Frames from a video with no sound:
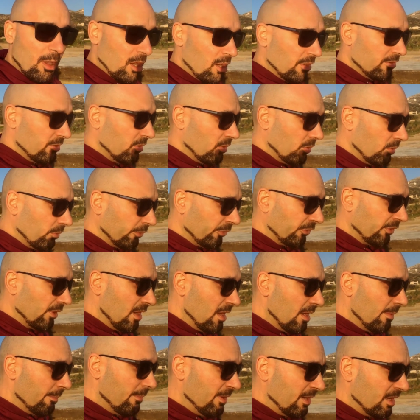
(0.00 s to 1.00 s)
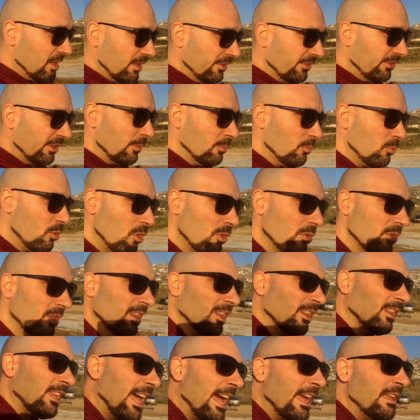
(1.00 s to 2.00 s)
bottles because they're more
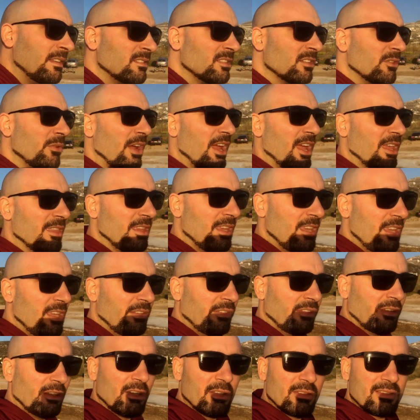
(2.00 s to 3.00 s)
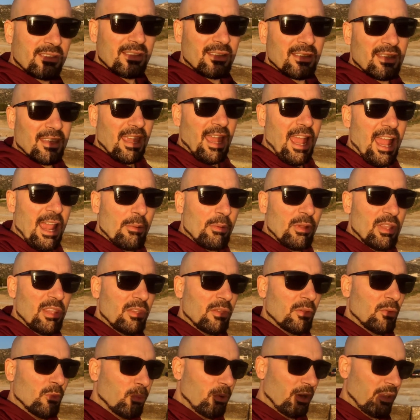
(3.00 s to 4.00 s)
lighter and easier to
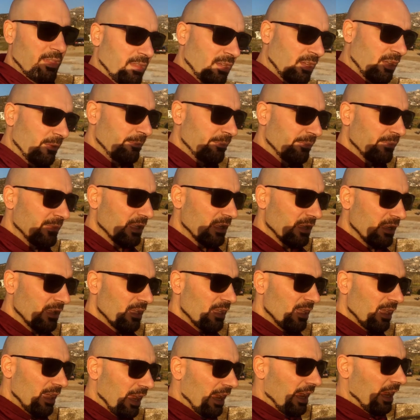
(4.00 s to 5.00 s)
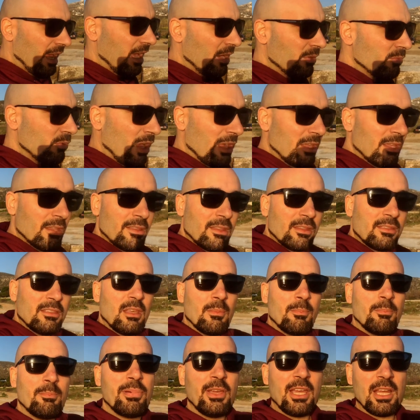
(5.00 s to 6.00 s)
carry with him uh, rather than
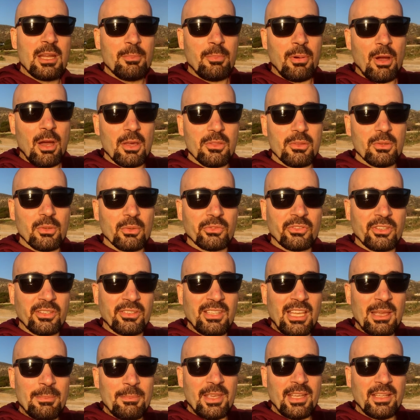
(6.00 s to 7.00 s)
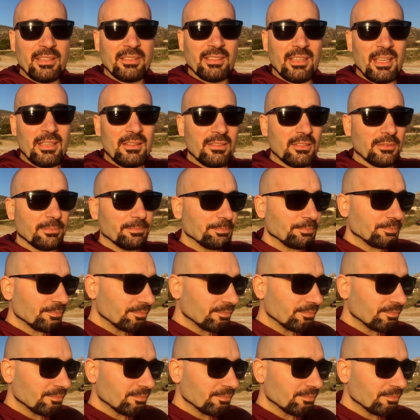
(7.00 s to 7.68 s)
the big bottles. Does that make sense?